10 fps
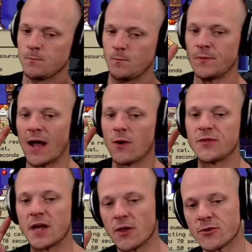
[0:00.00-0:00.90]
Now,
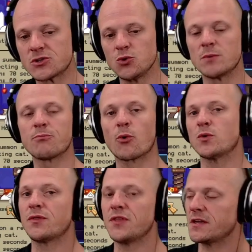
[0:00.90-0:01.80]
the other two
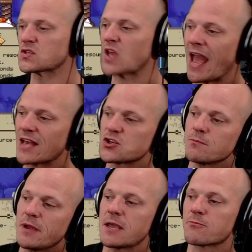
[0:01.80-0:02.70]
important things as you're
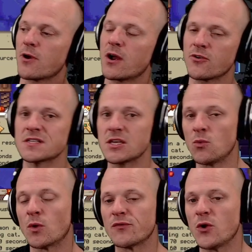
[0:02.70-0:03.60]
making progress that you
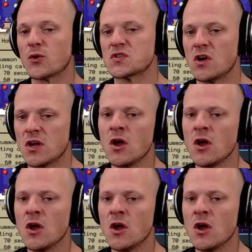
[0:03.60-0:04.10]
want to focus on